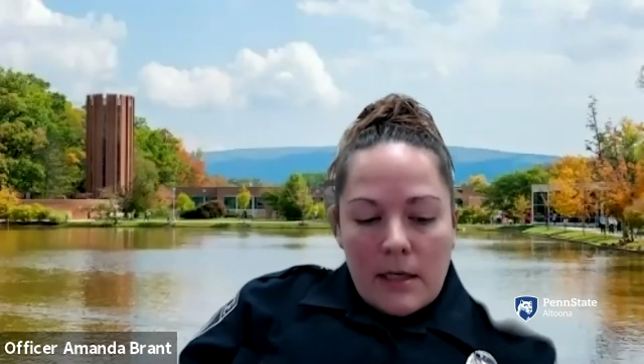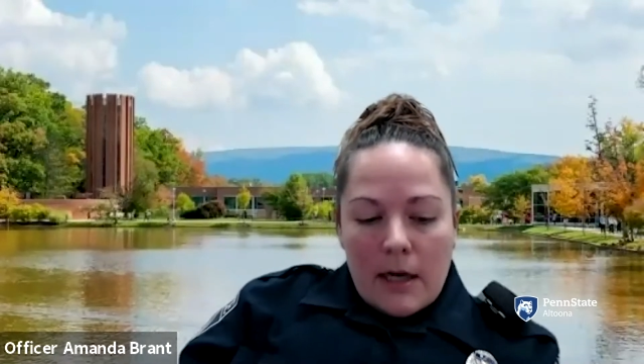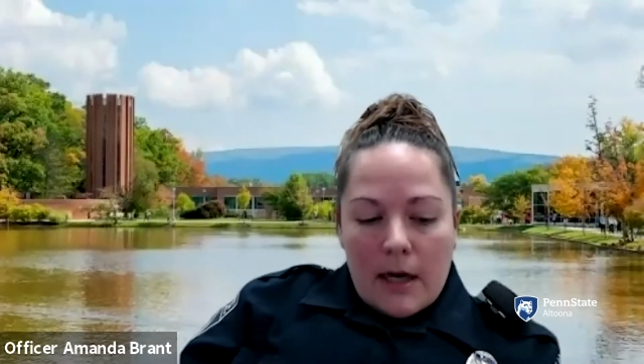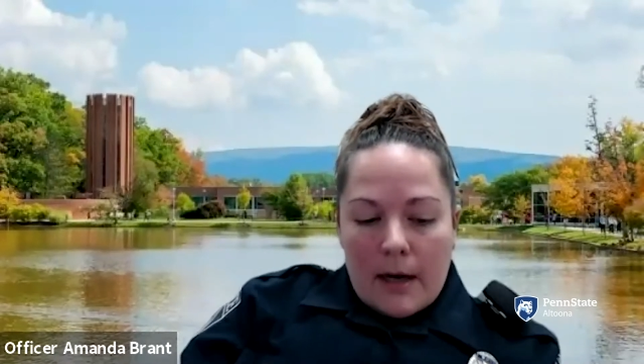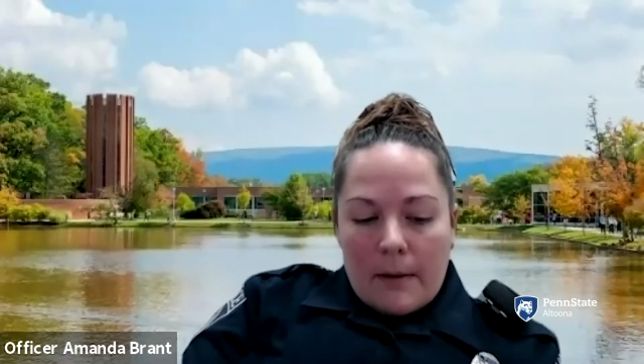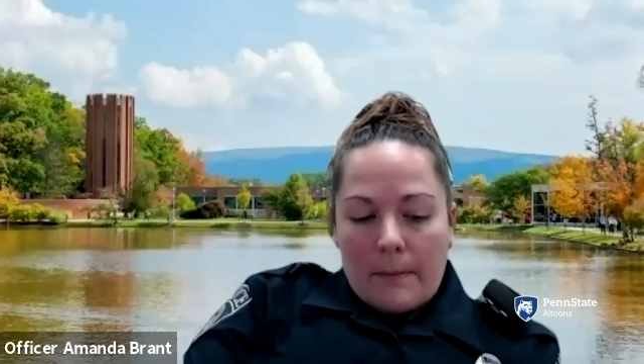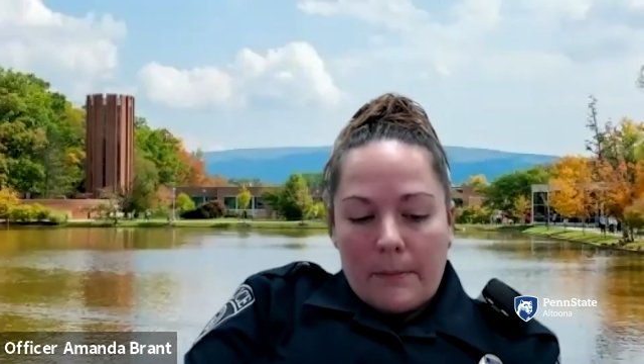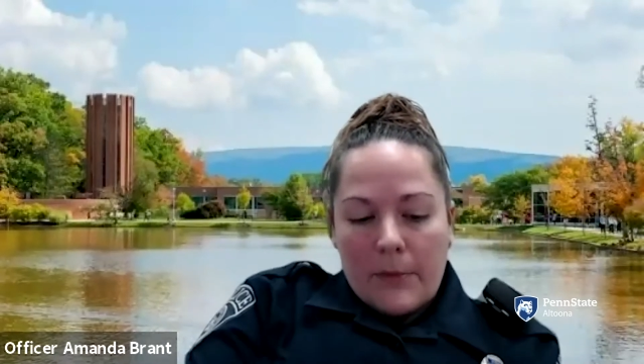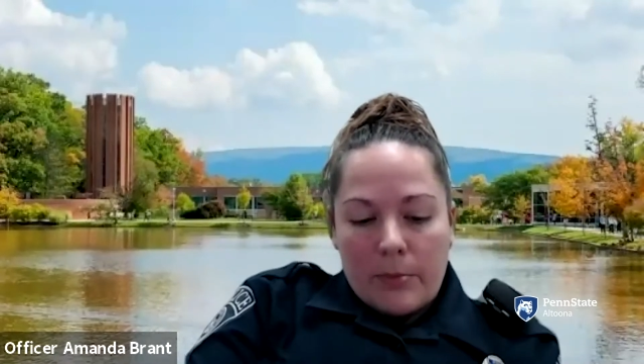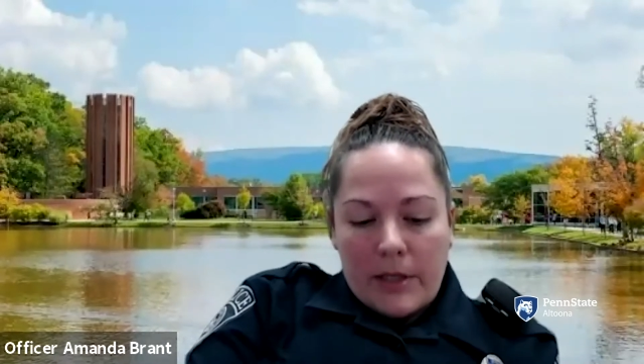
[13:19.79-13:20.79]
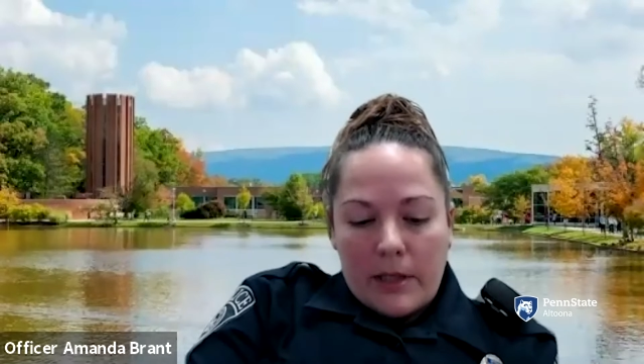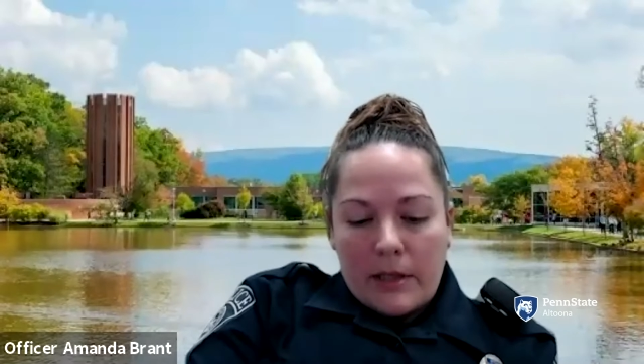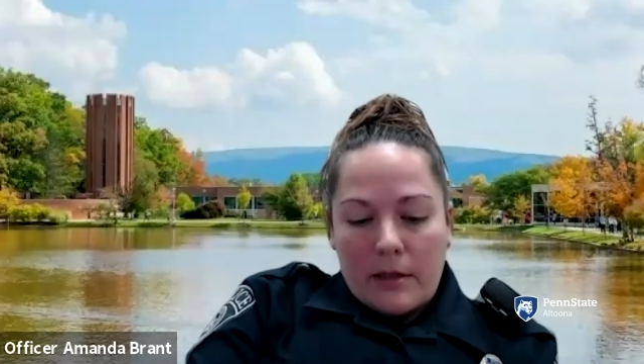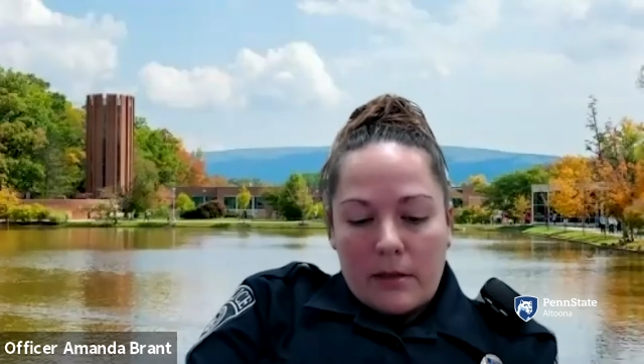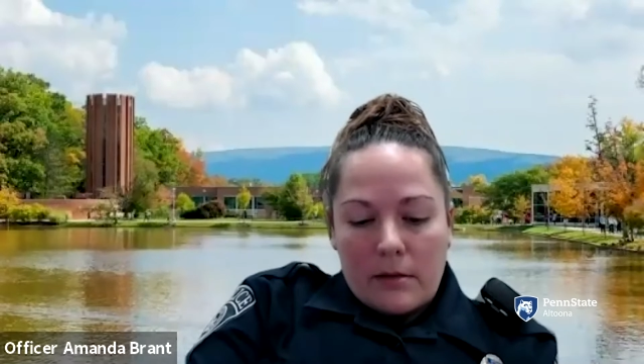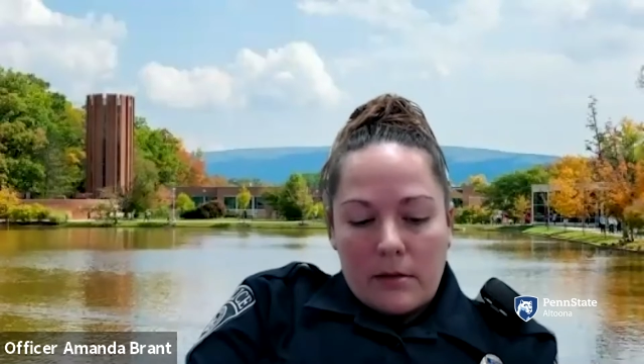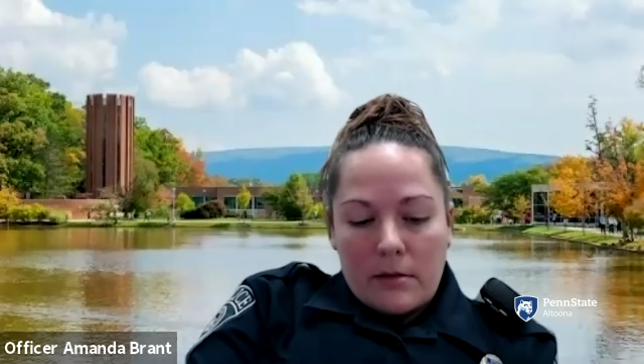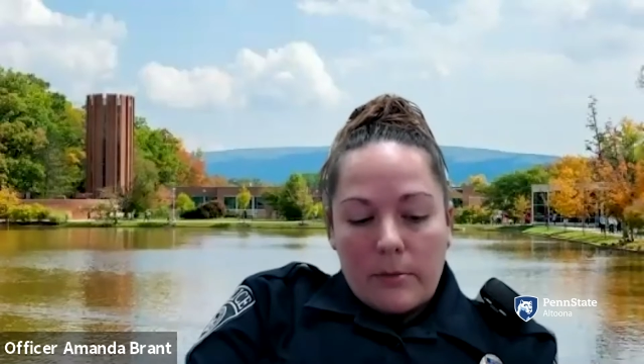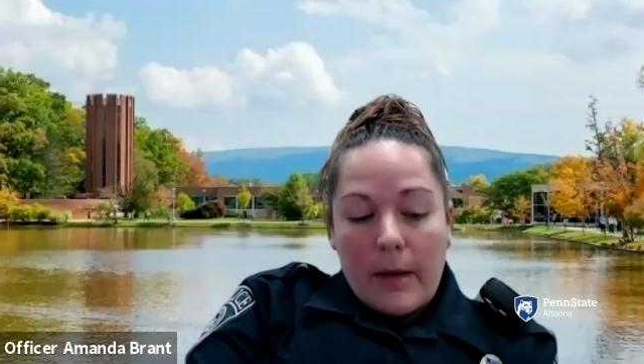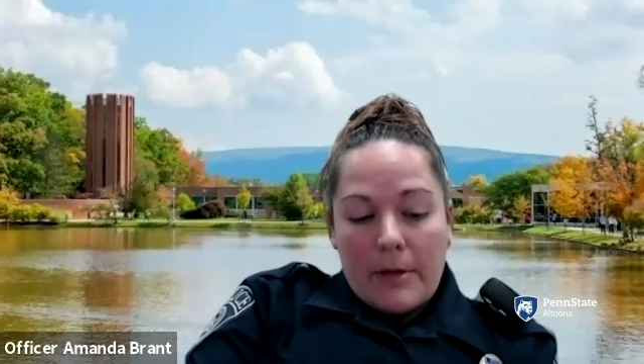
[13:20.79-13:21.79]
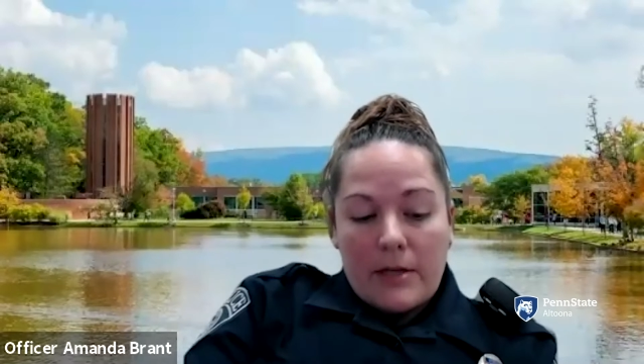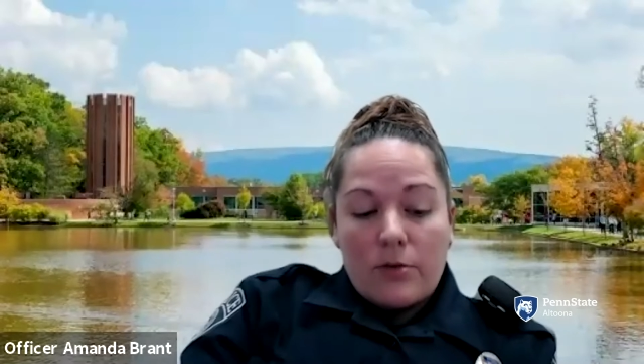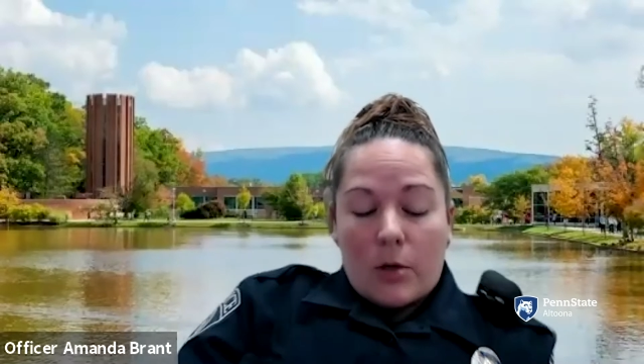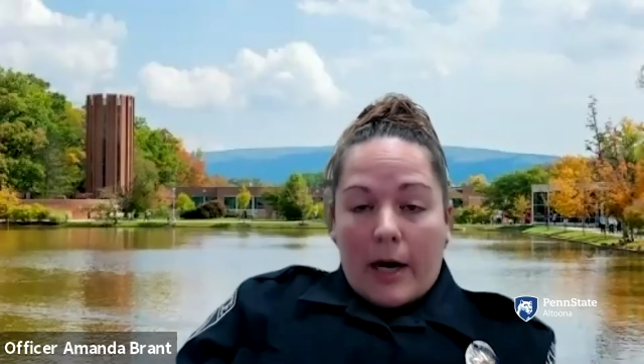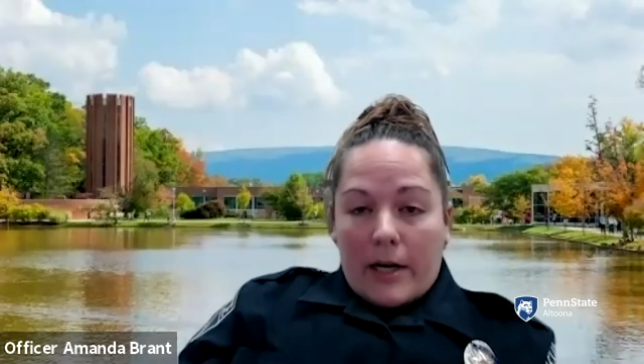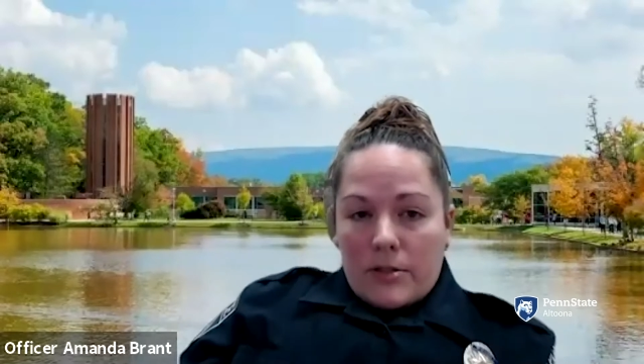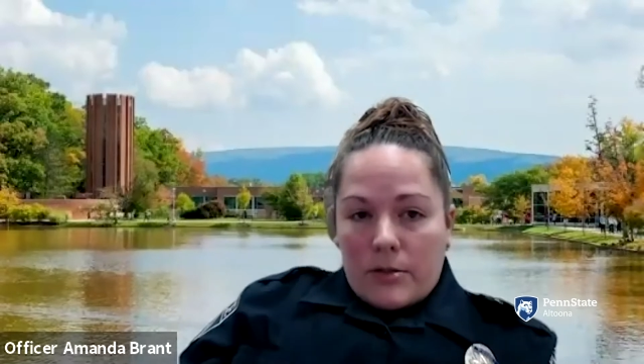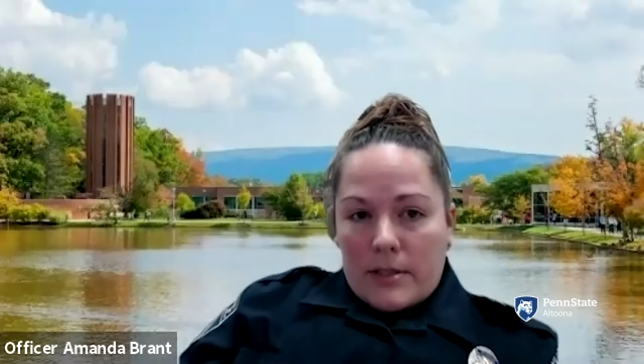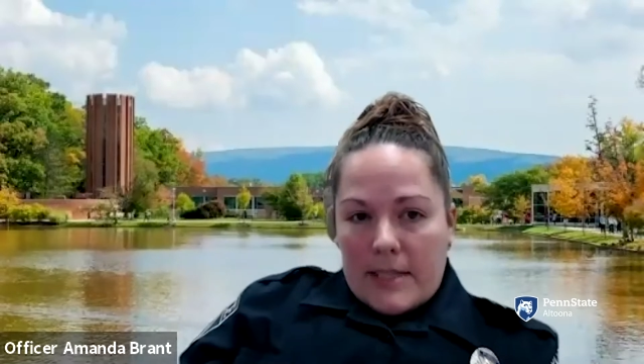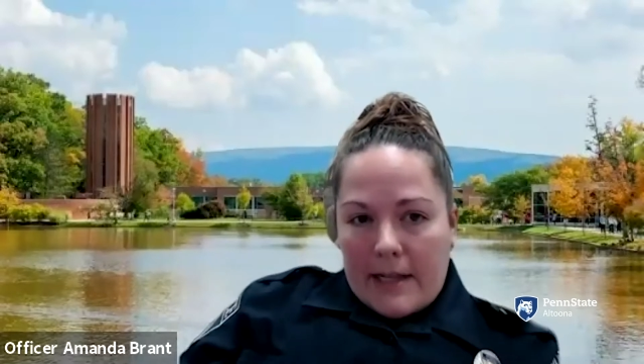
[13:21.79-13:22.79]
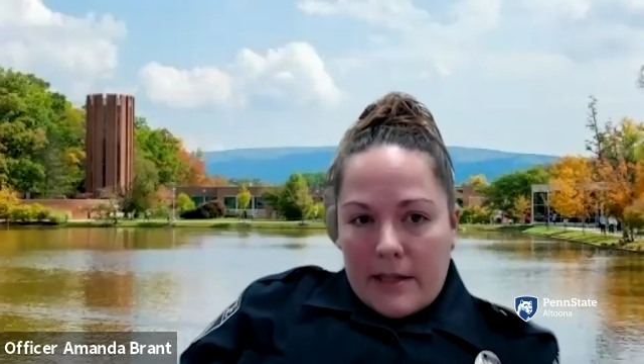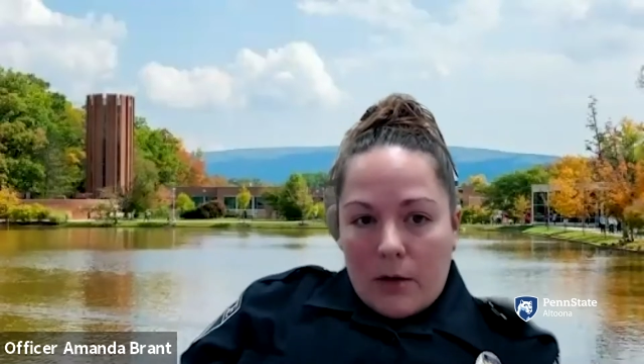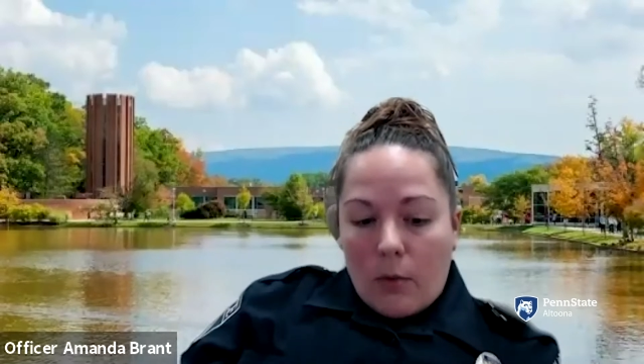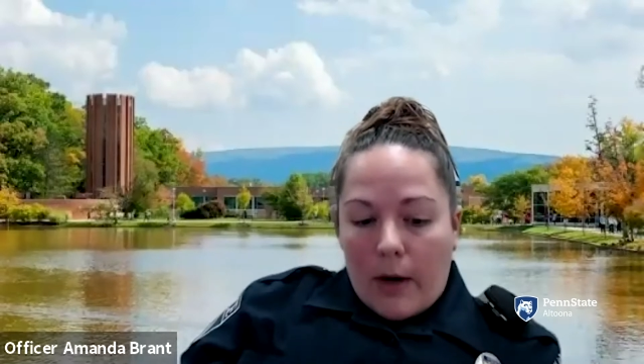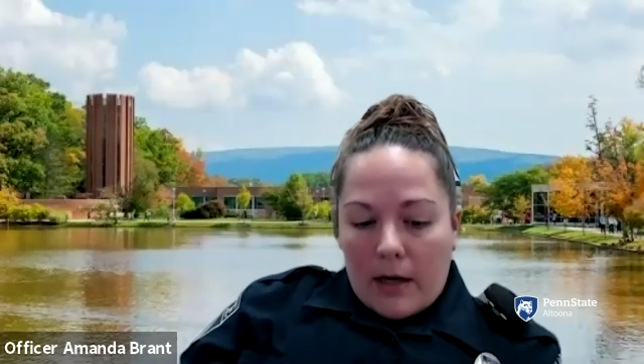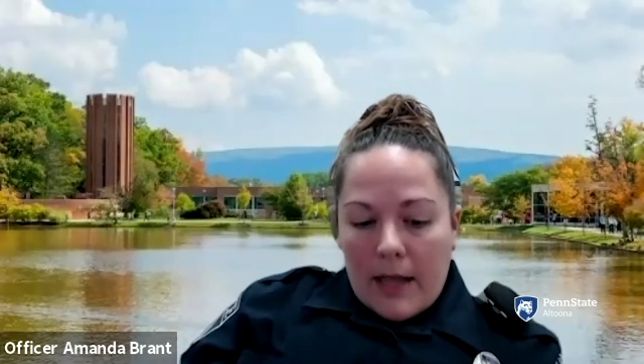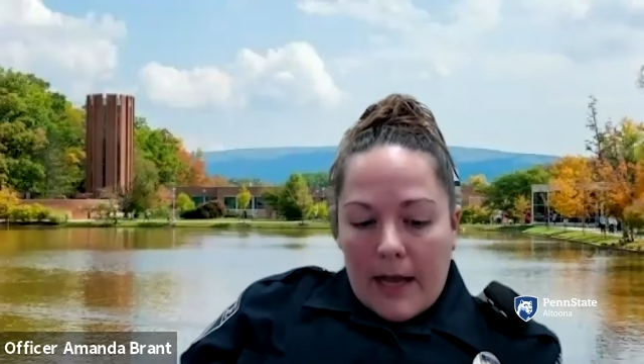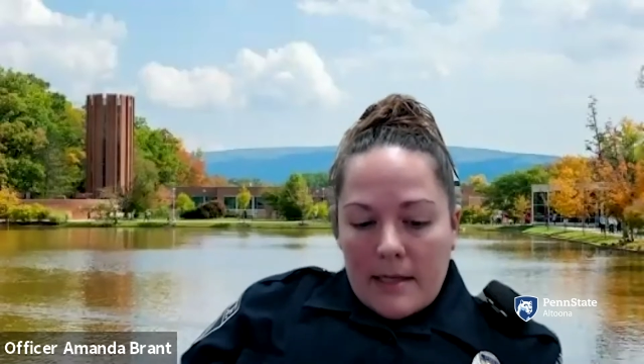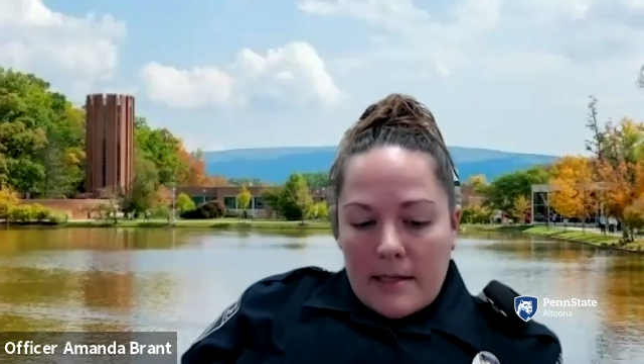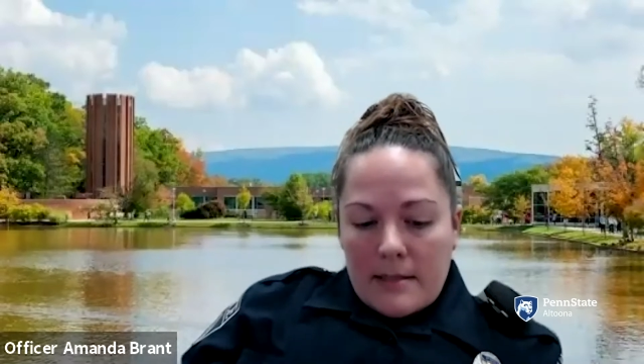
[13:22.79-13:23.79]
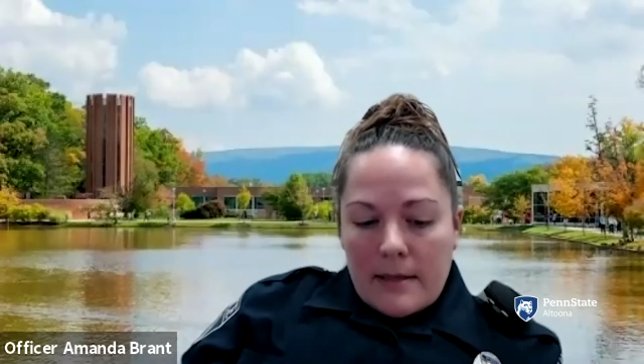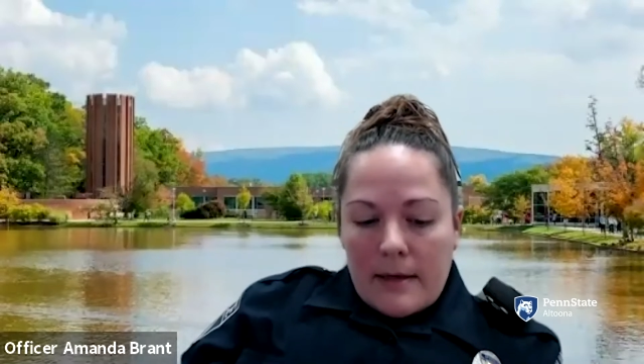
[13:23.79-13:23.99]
You may be required to attend the AWARE class.